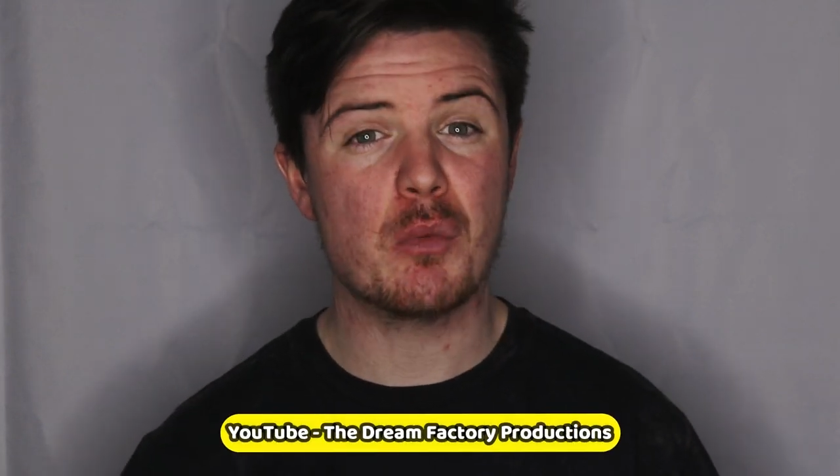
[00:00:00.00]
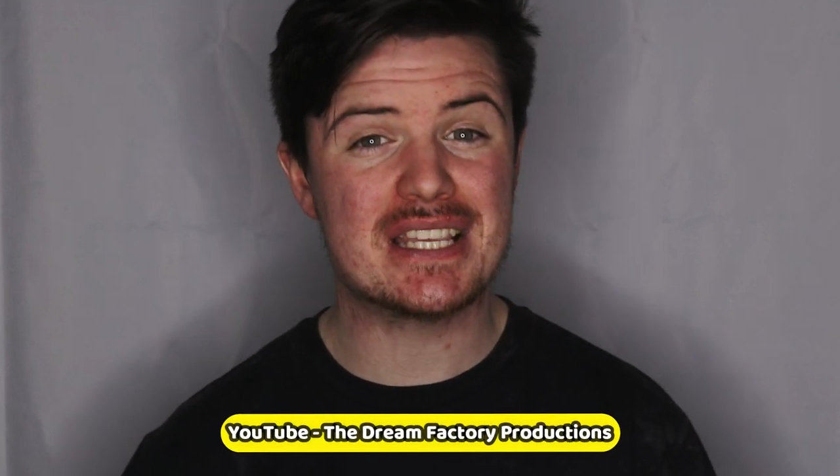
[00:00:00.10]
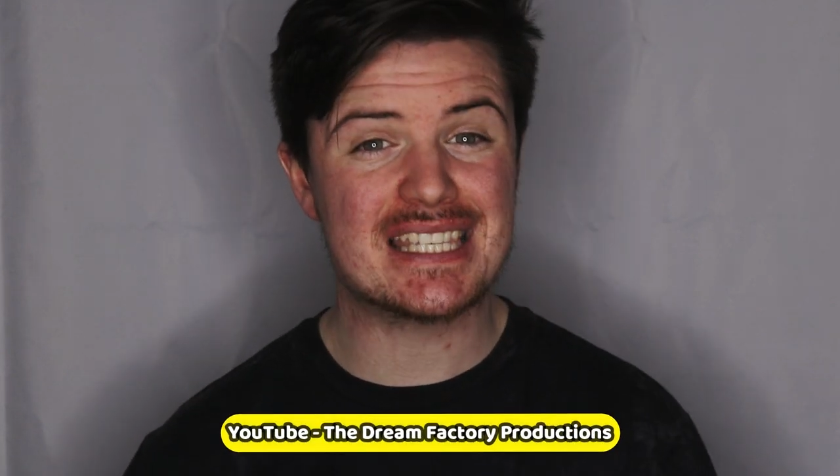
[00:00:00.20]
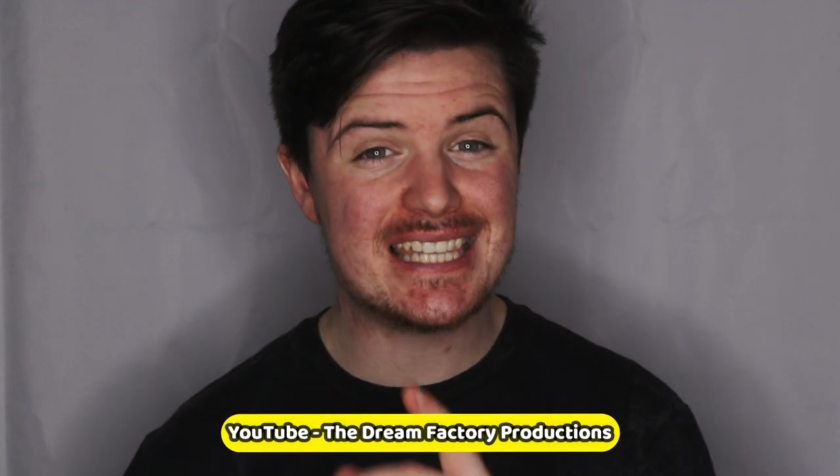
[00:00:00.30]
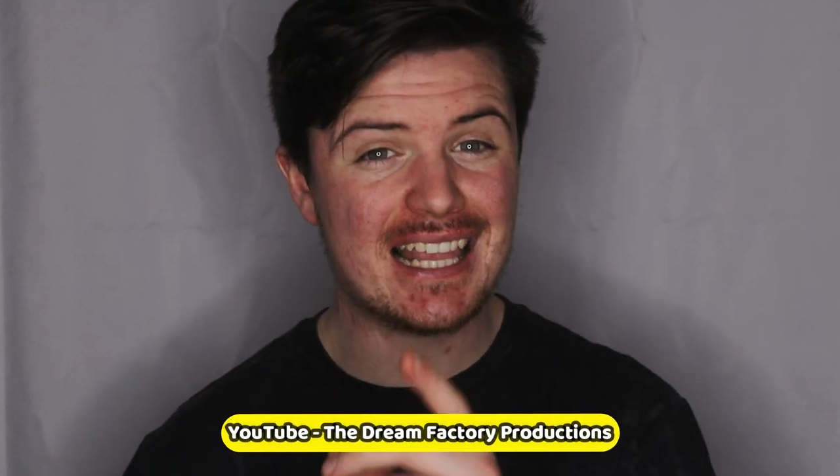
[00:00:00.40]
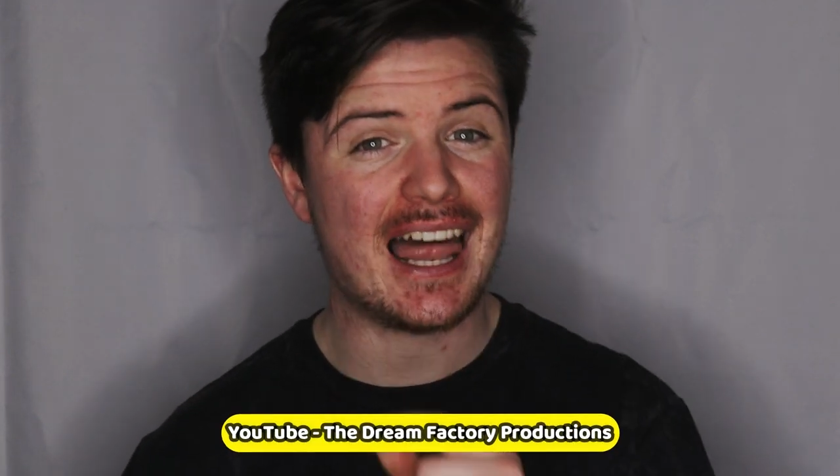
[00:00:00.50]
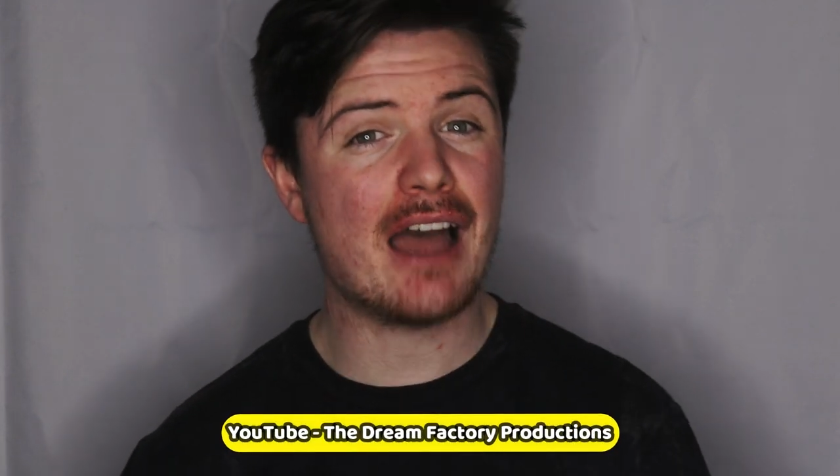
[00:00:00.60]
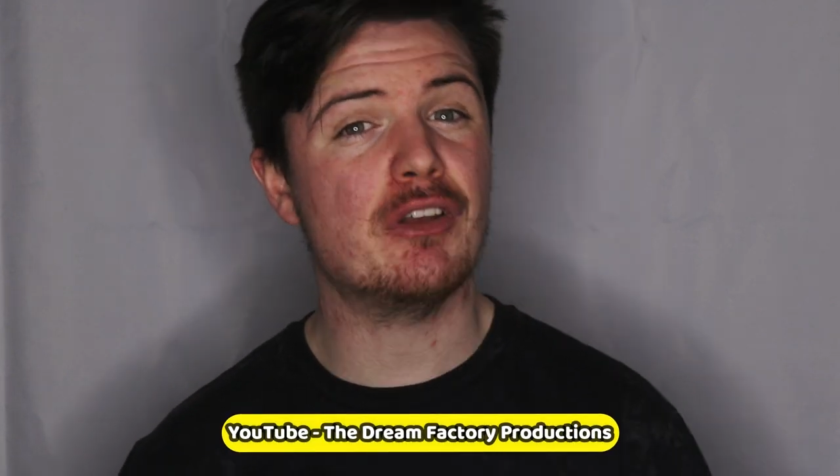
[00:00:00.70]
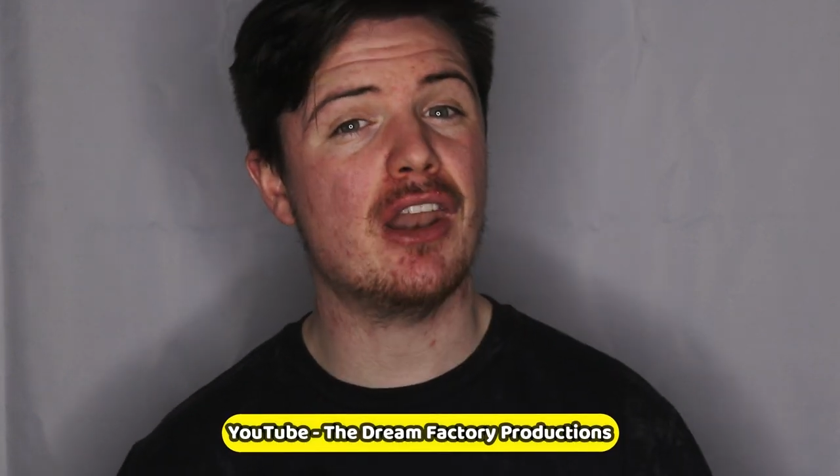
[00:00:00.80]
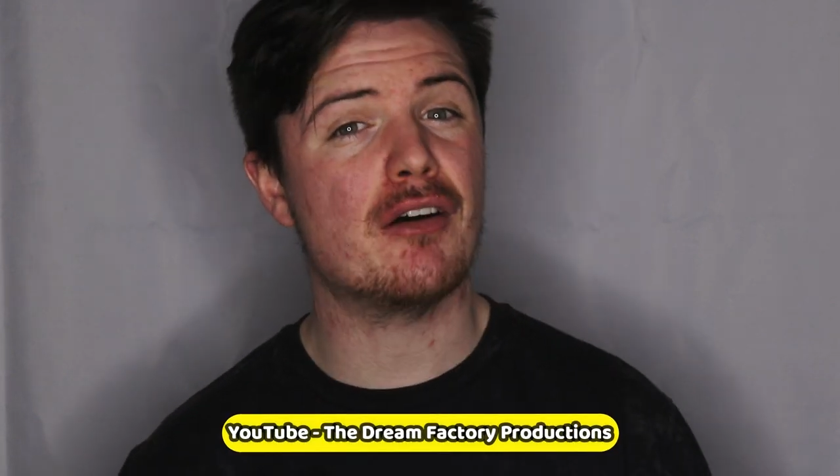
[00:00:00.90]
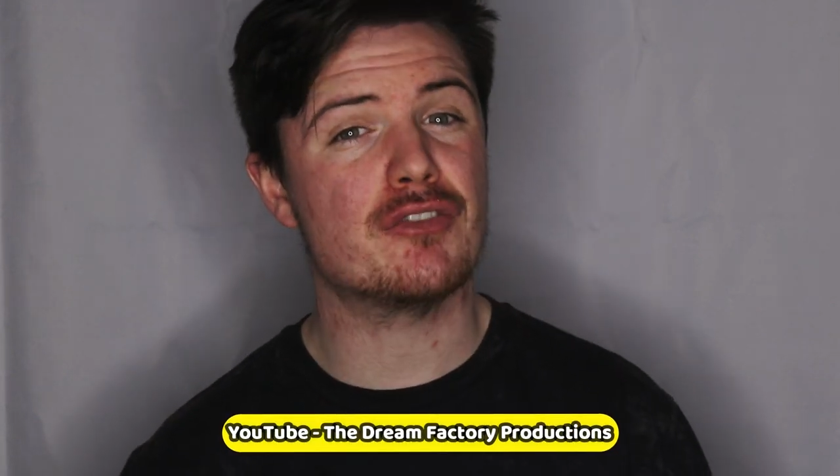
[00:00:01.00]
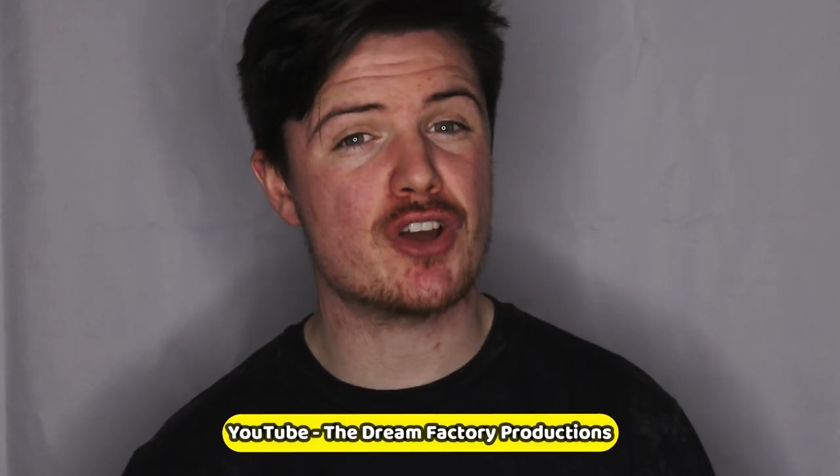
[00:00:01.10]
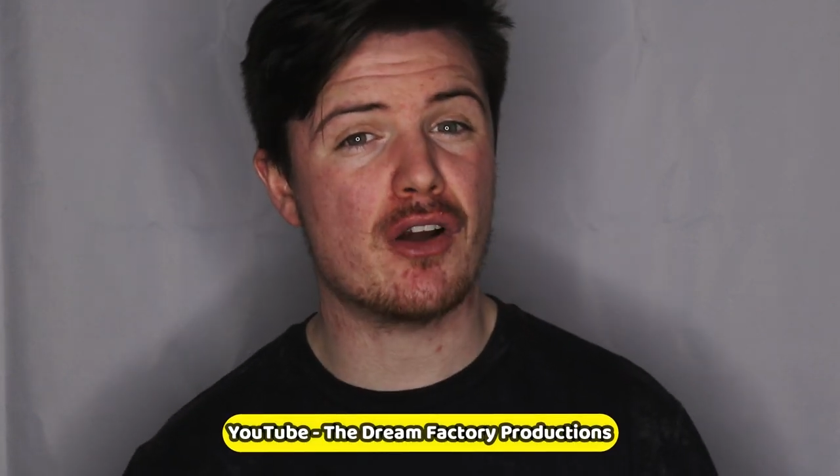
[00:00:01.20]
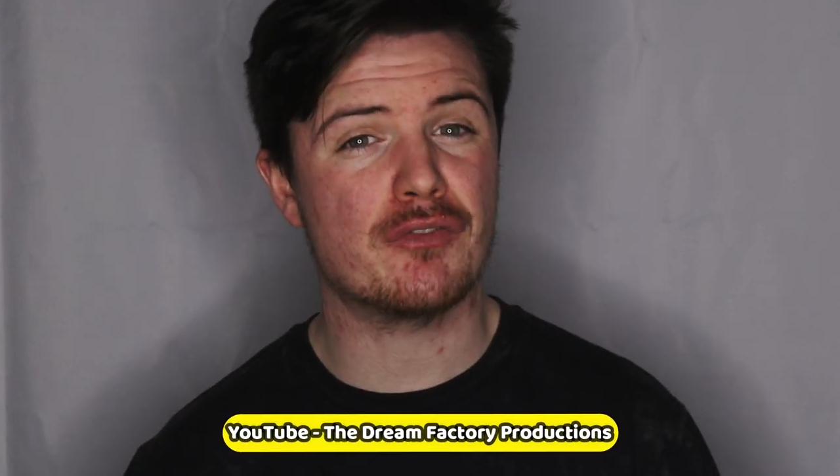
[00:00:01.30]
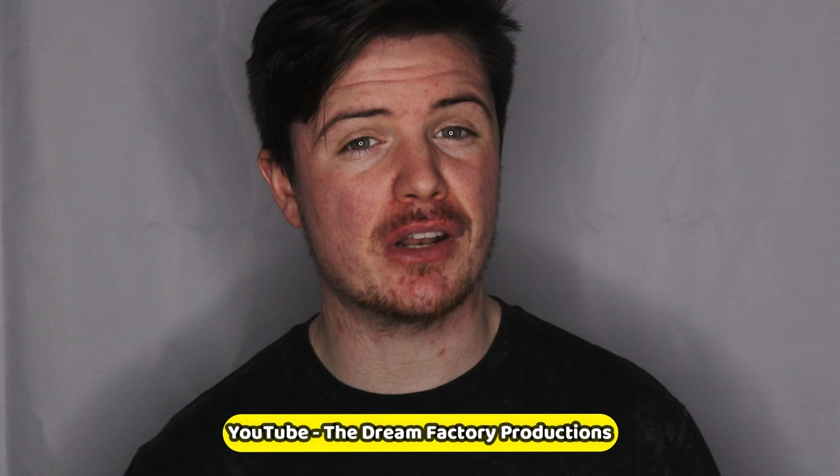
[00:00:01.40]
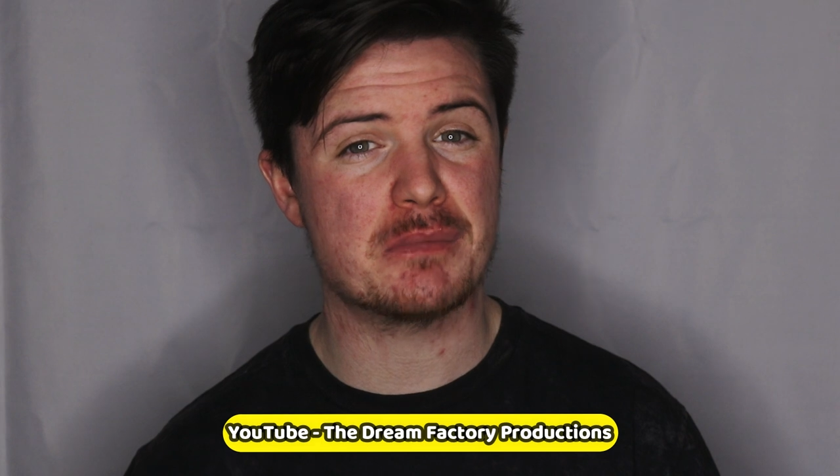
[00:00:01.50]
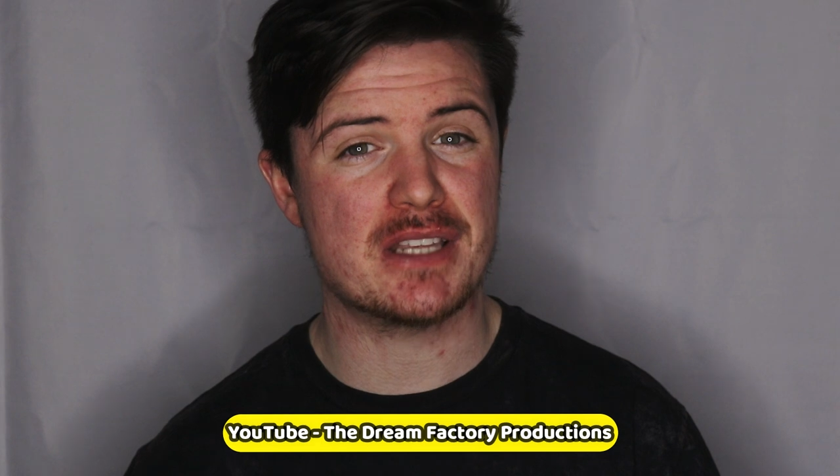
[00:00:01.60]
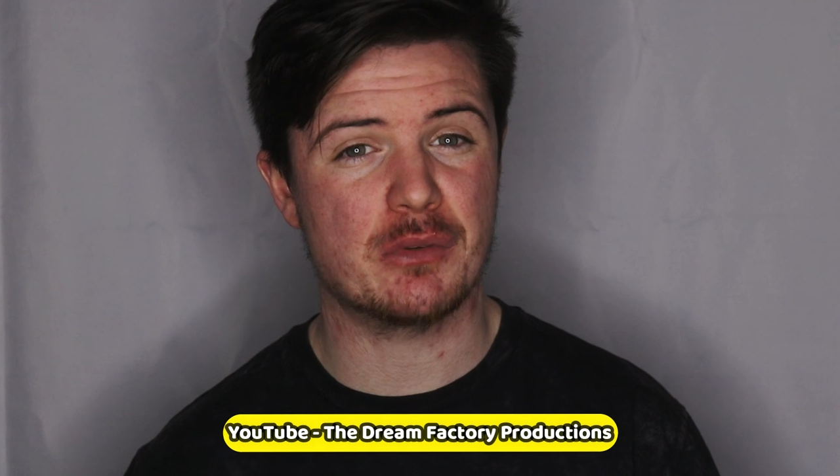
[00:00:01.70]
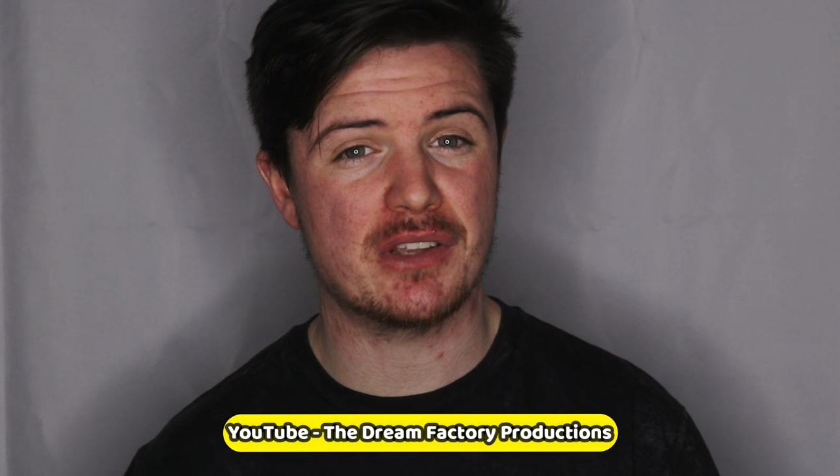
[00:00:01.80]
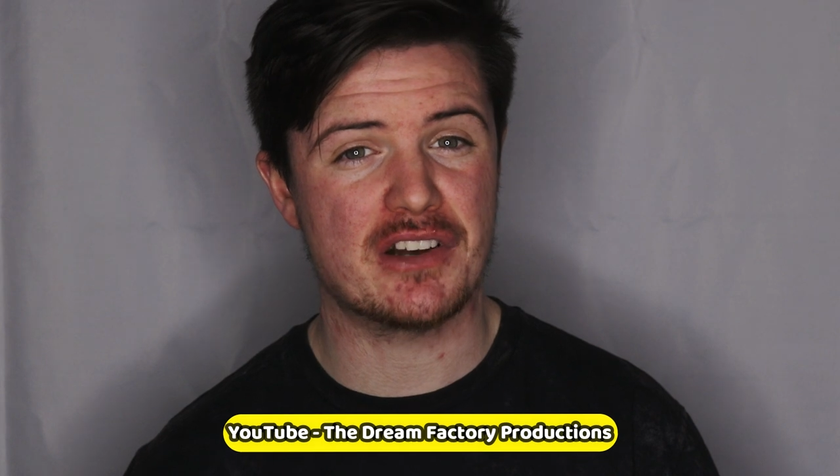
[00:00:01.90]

We still have a lot of short films out